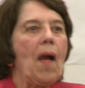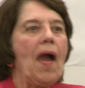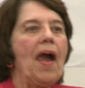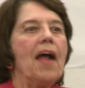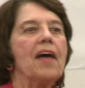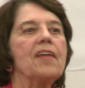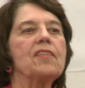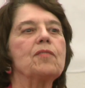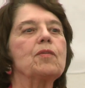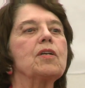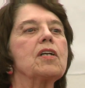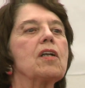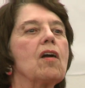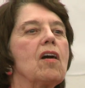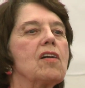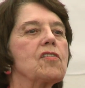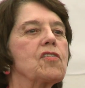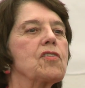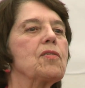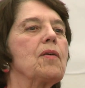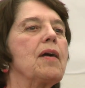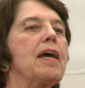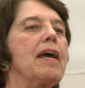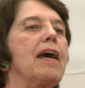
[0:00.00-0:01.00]
and would
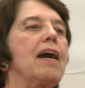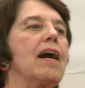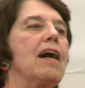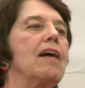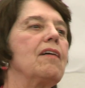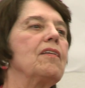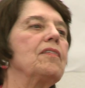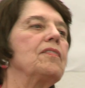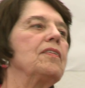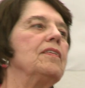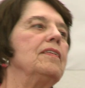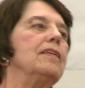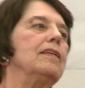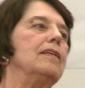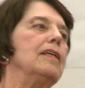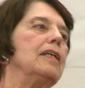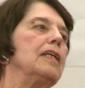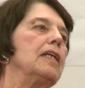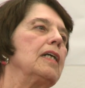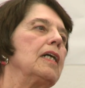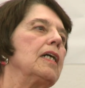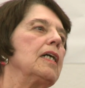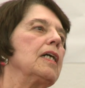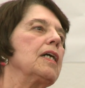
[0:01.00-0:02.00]
also have
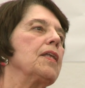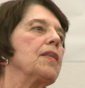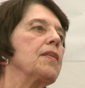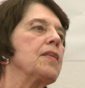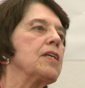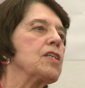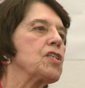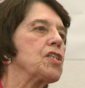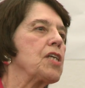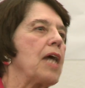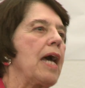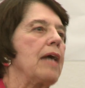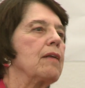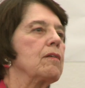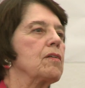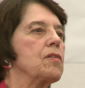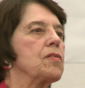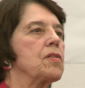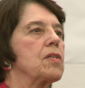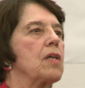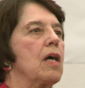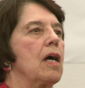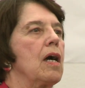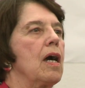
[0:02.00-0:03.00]
the shadow
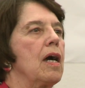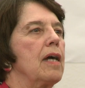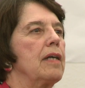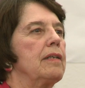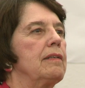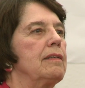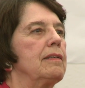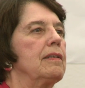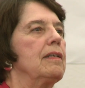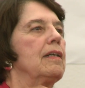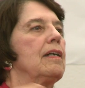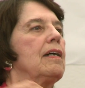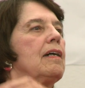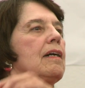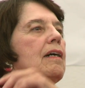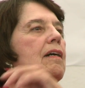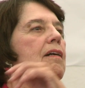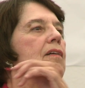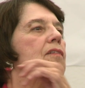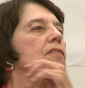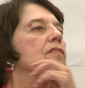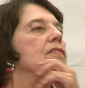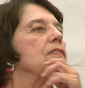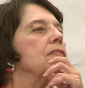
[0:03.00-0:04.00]
side
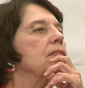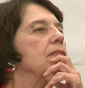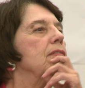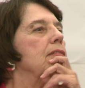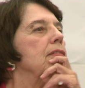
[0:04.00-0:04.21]
of